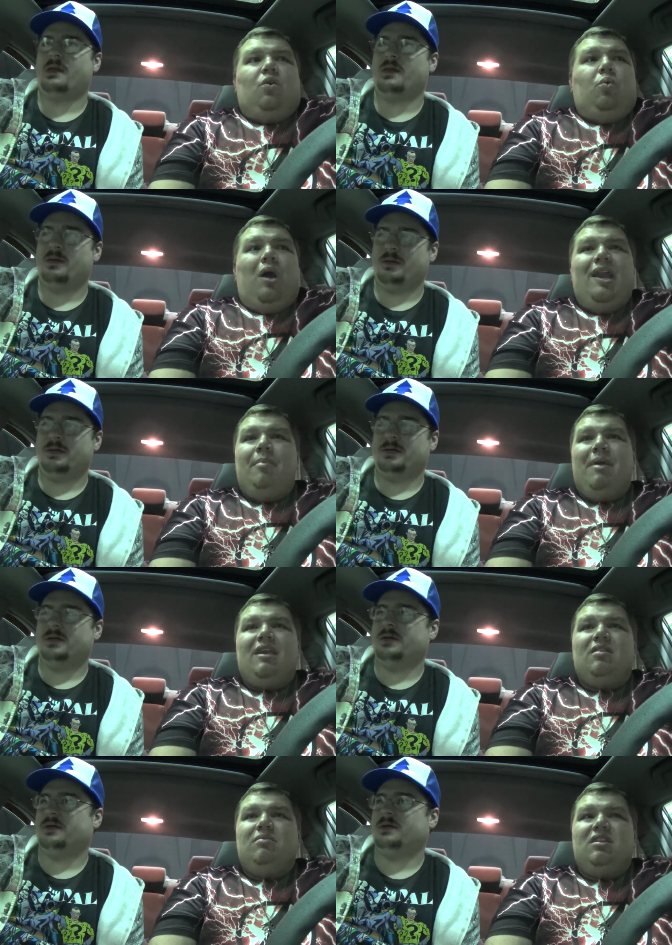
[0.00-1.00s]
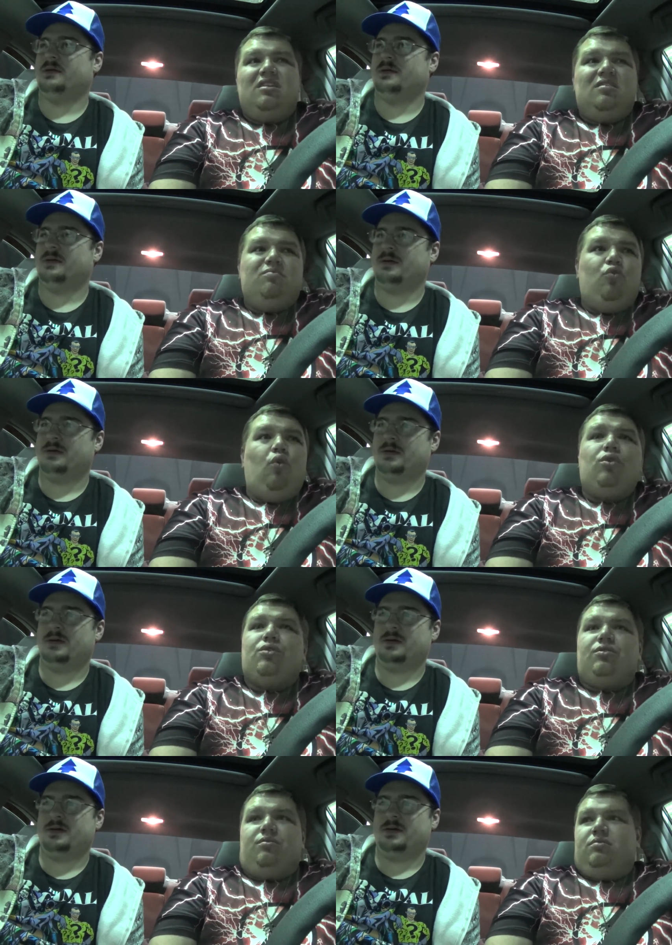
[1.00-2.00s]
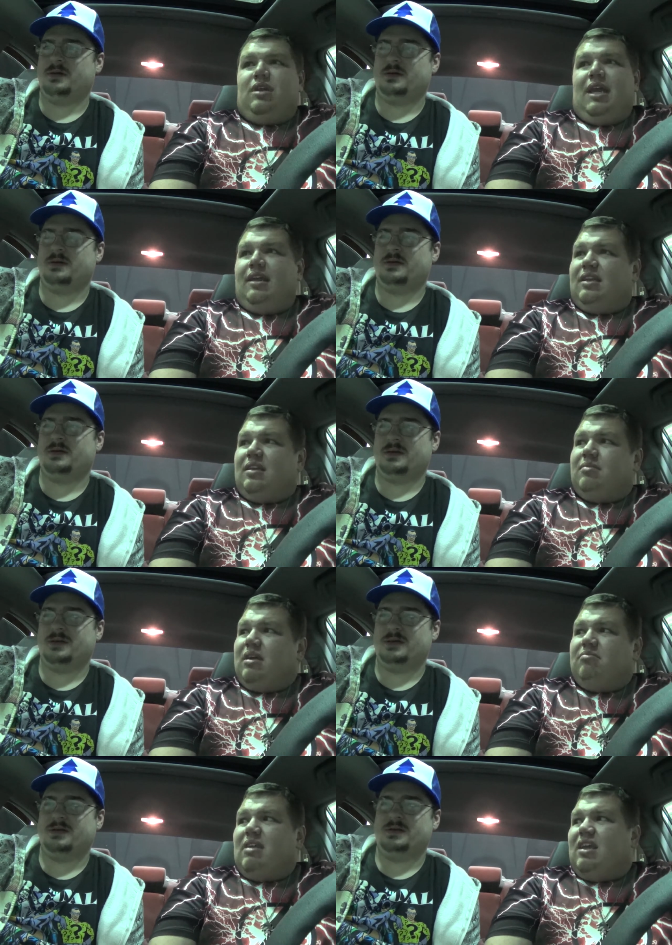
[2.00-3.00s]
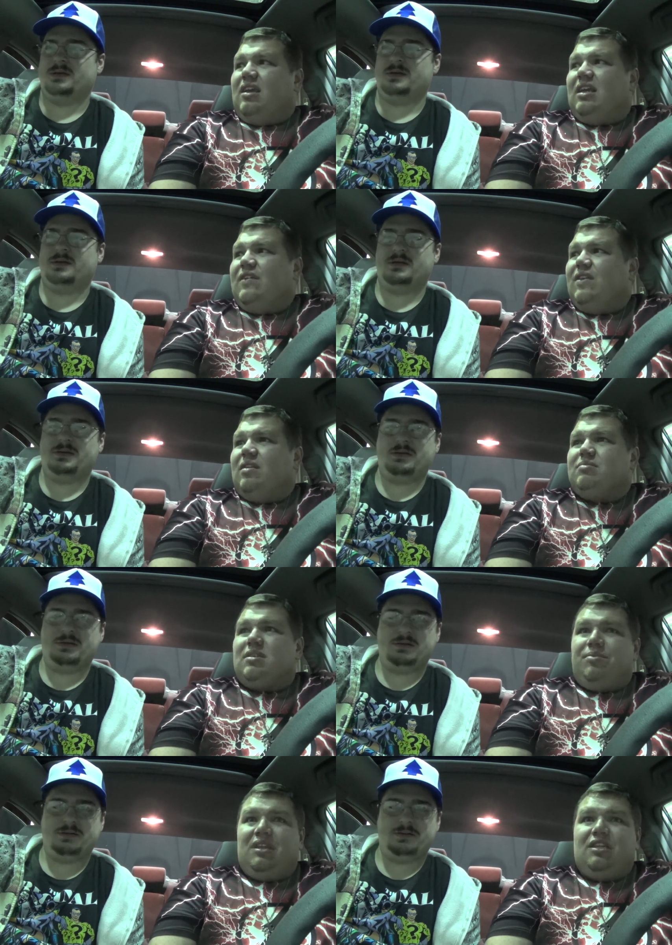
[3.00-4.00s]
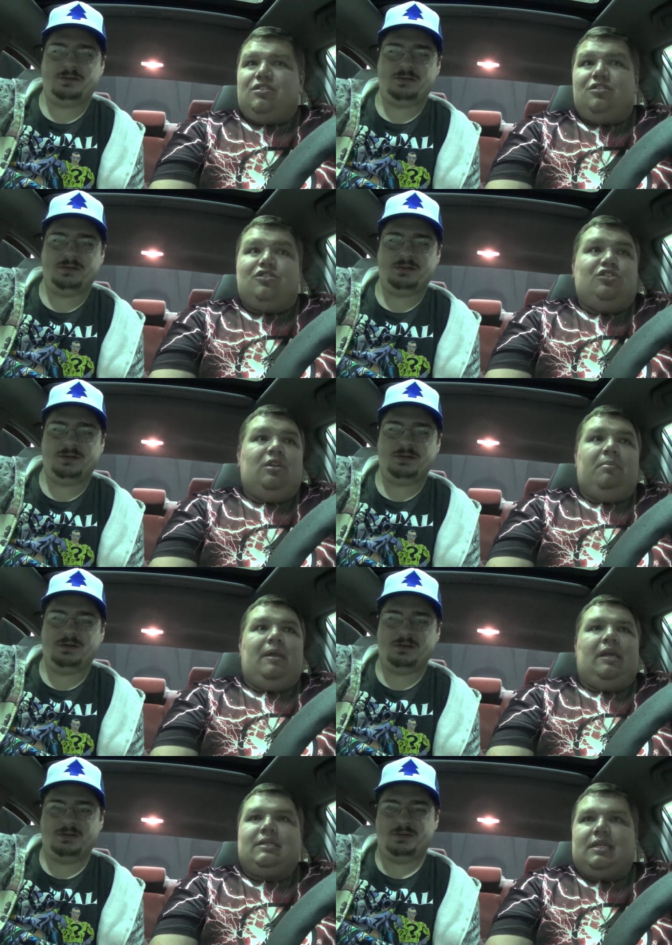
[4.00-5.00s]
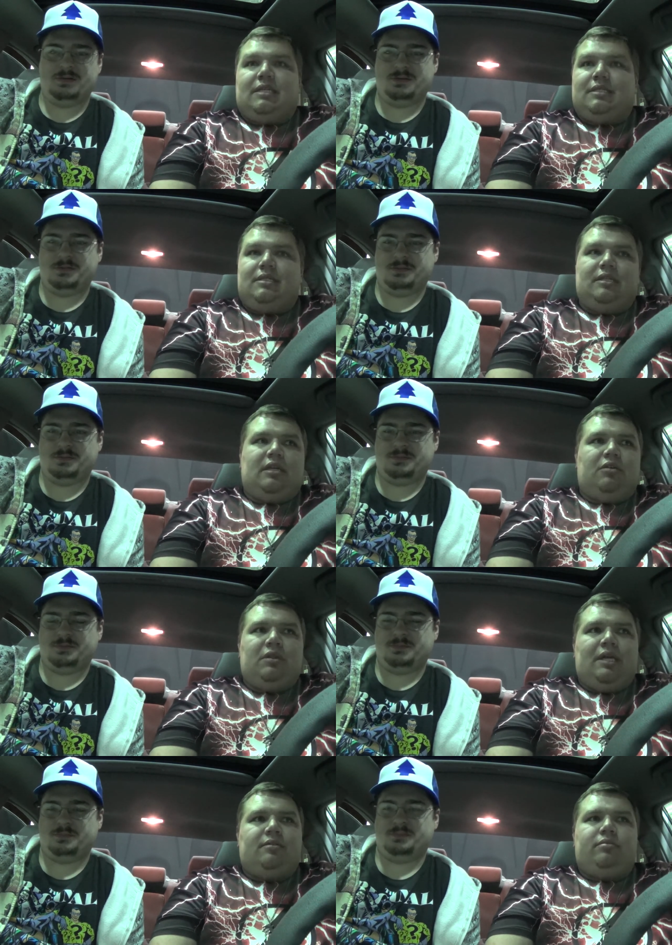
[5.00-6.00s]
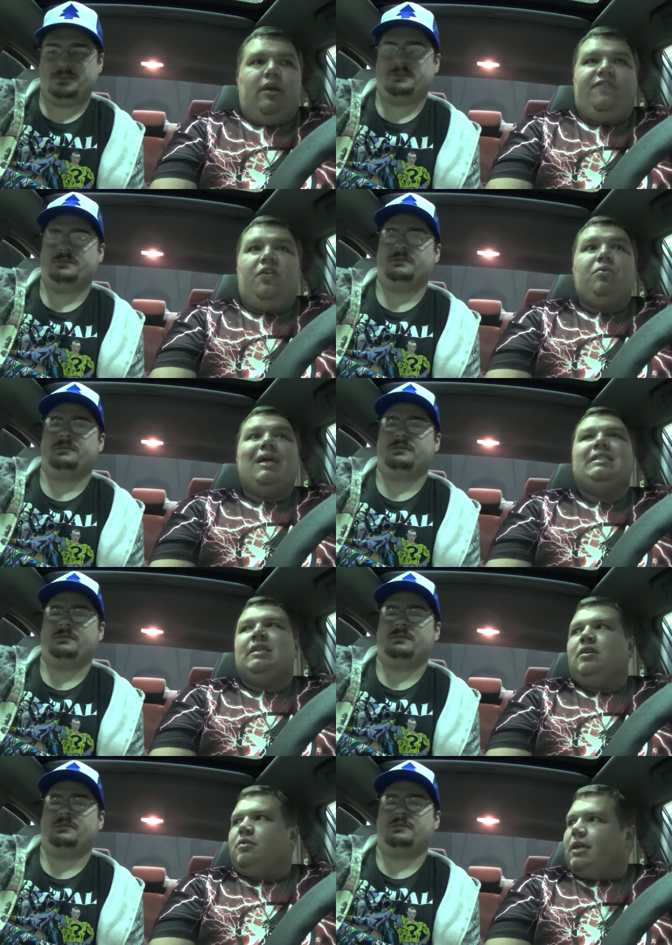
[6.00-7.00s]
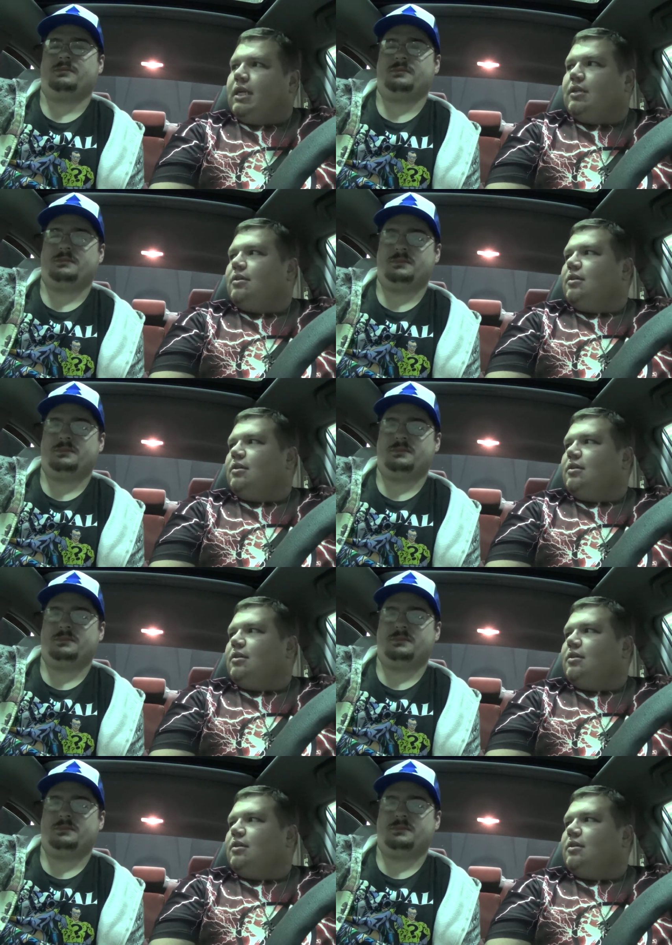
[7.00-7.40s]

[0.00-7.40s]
Speaker 1: why not make them a little more alien by make giving them something that shouldn't exist. You know, like a fluorescent green.